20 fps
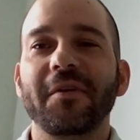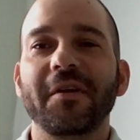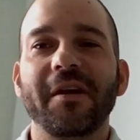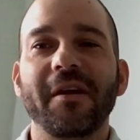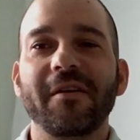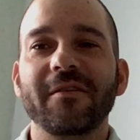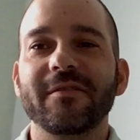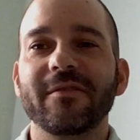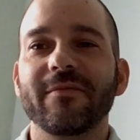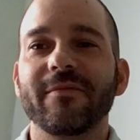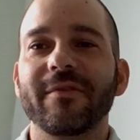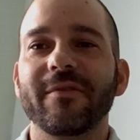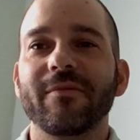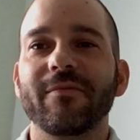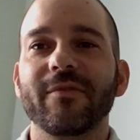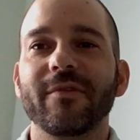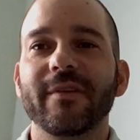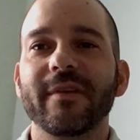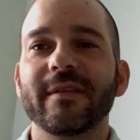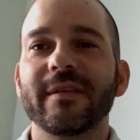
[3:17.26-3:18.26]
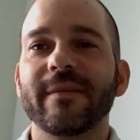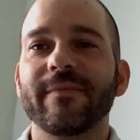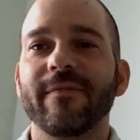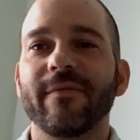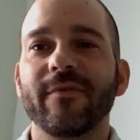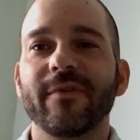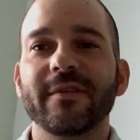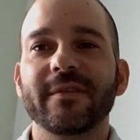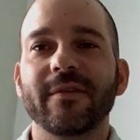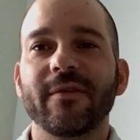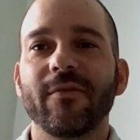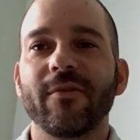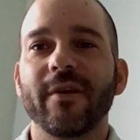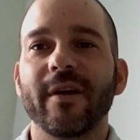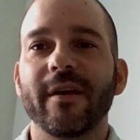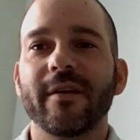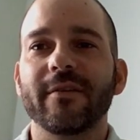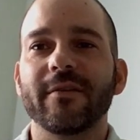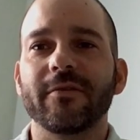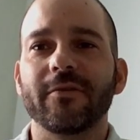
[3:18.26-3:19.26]
character with a really deep voice, go
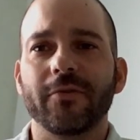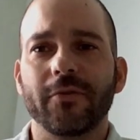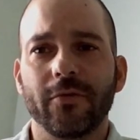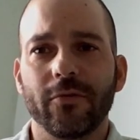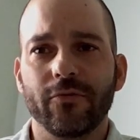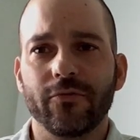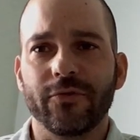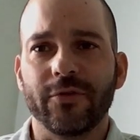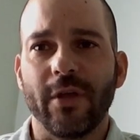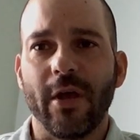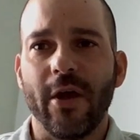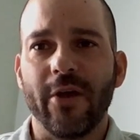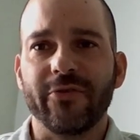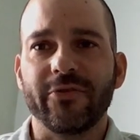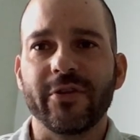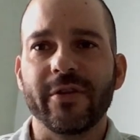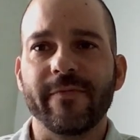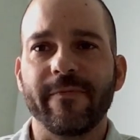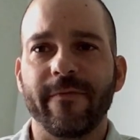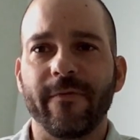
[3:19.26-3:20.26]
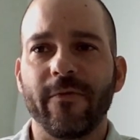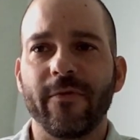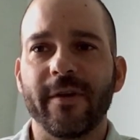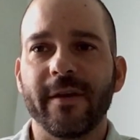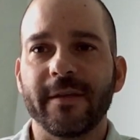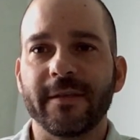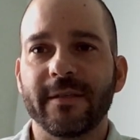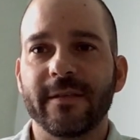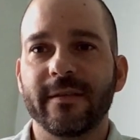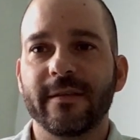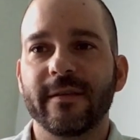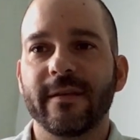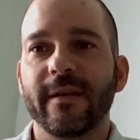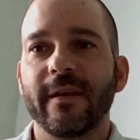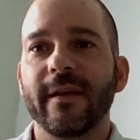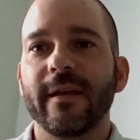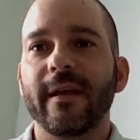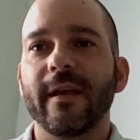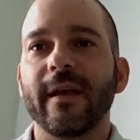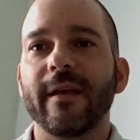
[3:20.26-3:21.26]
ahead and use that deep voice.
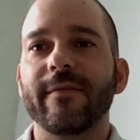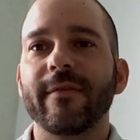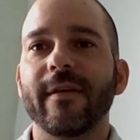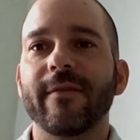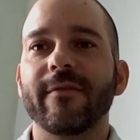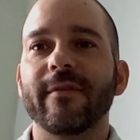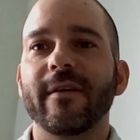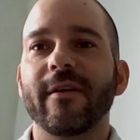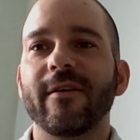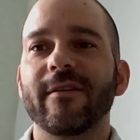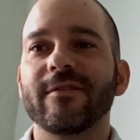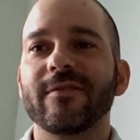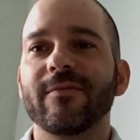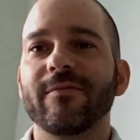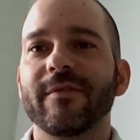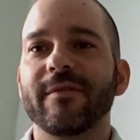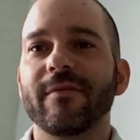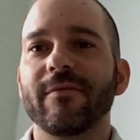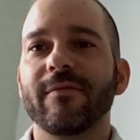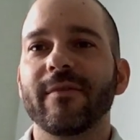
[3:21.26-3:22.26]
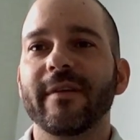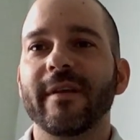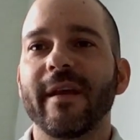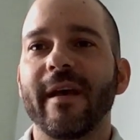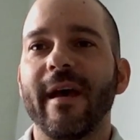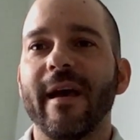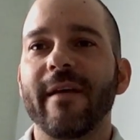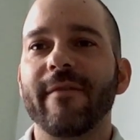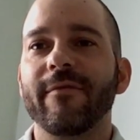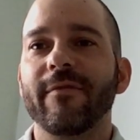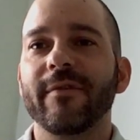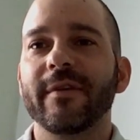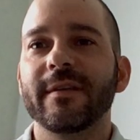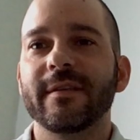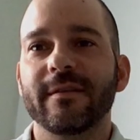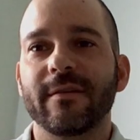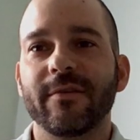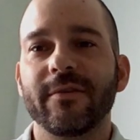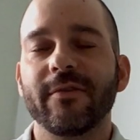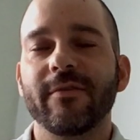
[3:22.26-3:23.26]
If you have a character with a really high
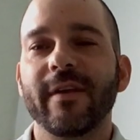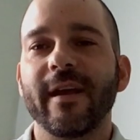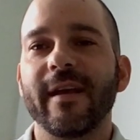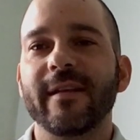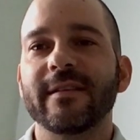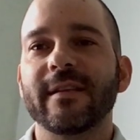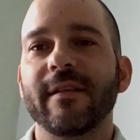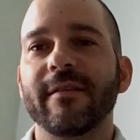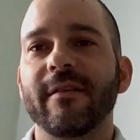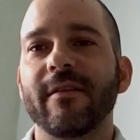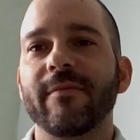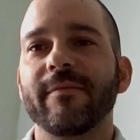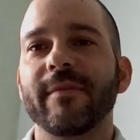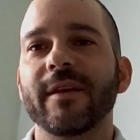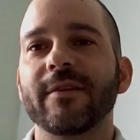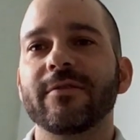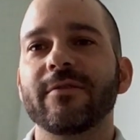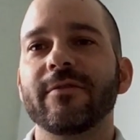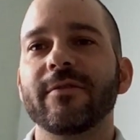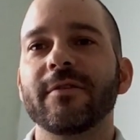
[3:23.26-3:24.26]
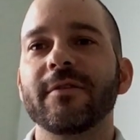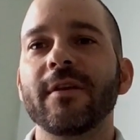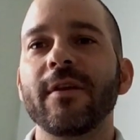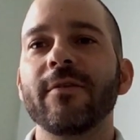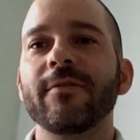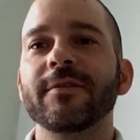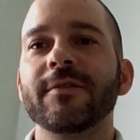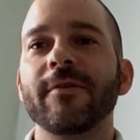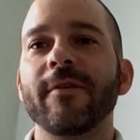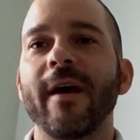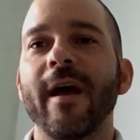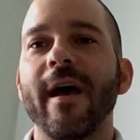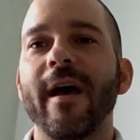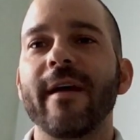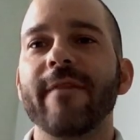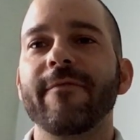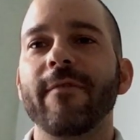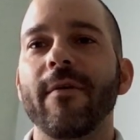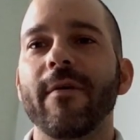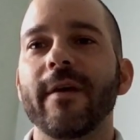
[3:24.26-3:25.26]
voice, all you dads out there, make sure you use your
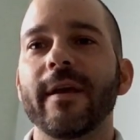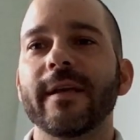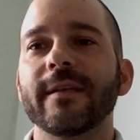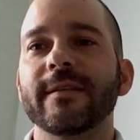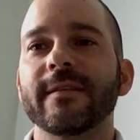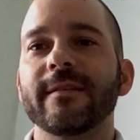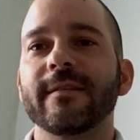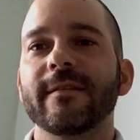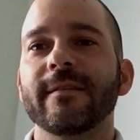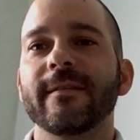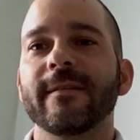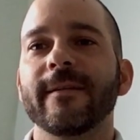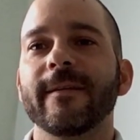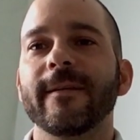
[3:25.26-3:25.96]
high voice.